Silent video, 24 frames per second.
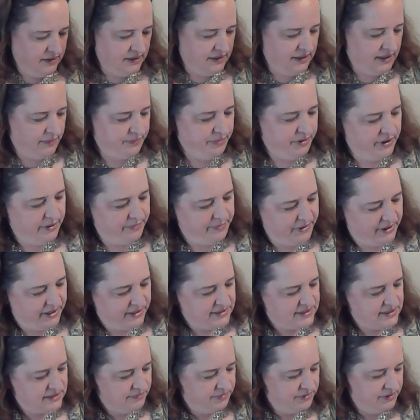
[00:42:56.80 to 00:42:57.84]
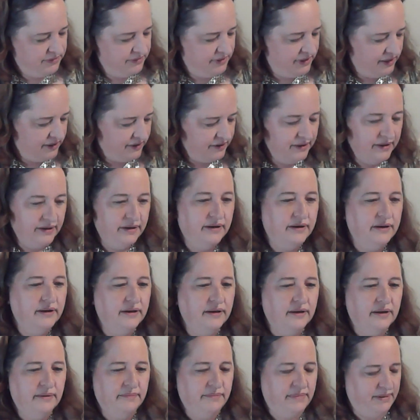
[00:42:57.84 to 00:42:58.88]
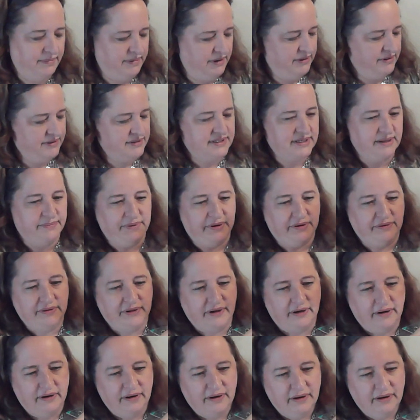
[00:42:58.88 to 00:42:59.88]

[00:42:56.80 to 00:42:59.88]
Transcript: I'll put it up against the blue here. Maybe you can see it better there.